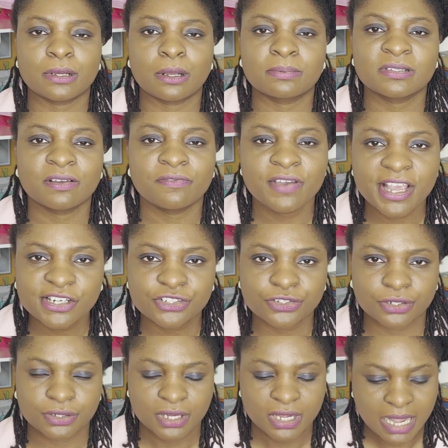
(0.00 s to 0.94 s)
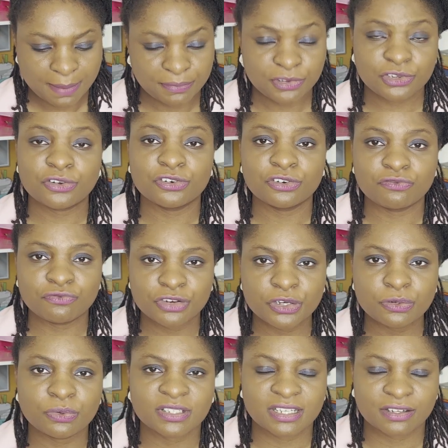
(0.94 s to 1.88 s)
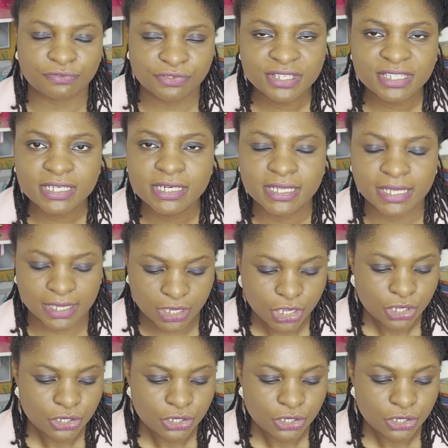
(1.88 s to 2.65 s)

observation. I'm just going to read what I've written here.